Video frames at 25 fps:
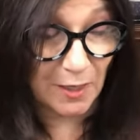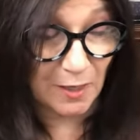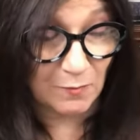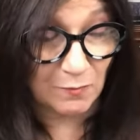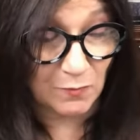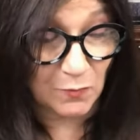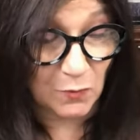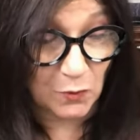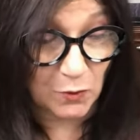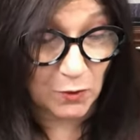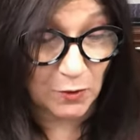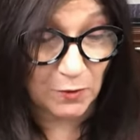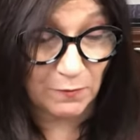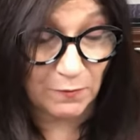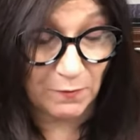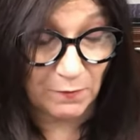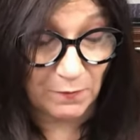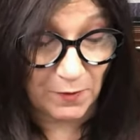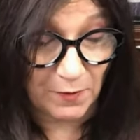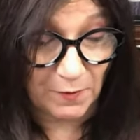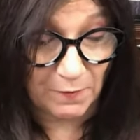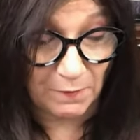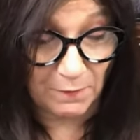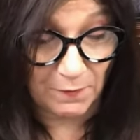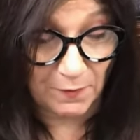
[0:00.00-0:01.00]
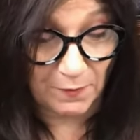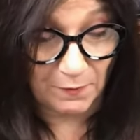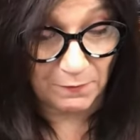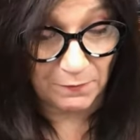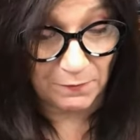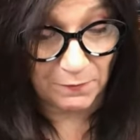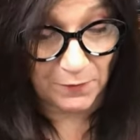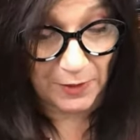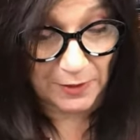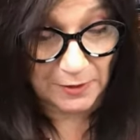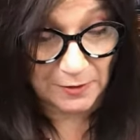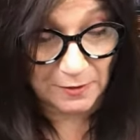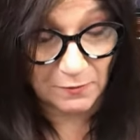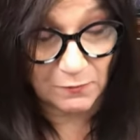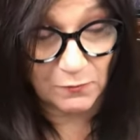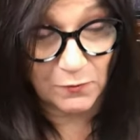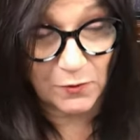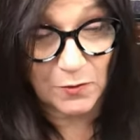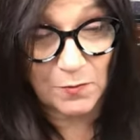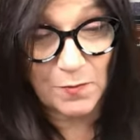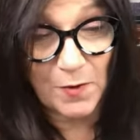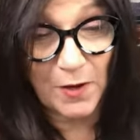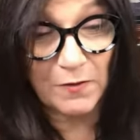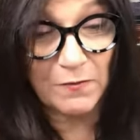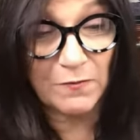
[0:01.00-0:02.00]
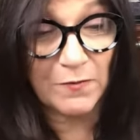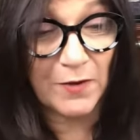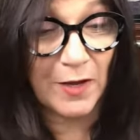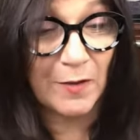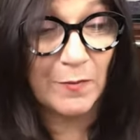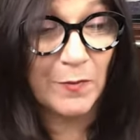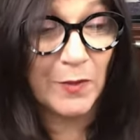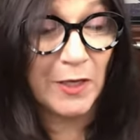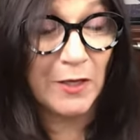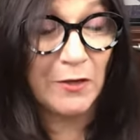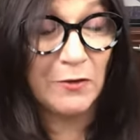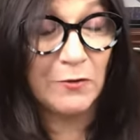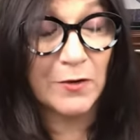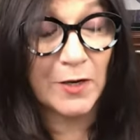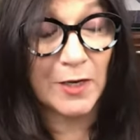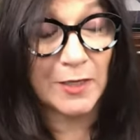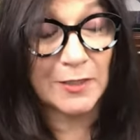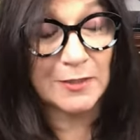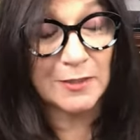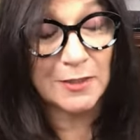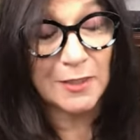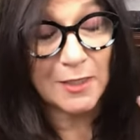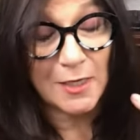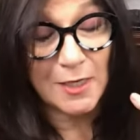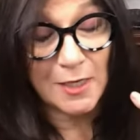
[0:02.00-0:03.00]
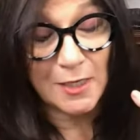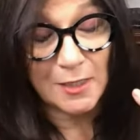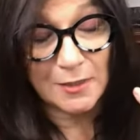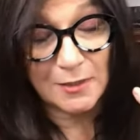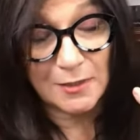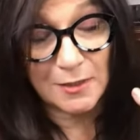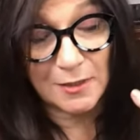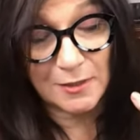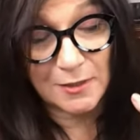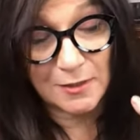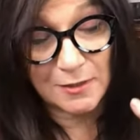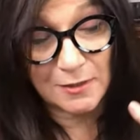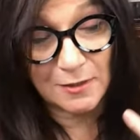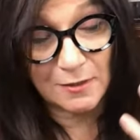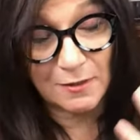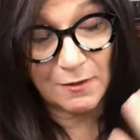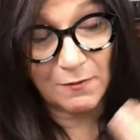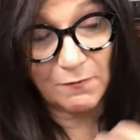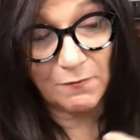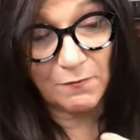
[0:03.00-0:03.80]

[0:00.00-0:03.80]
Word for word: I'm more uh, effective with my family. You guys this is an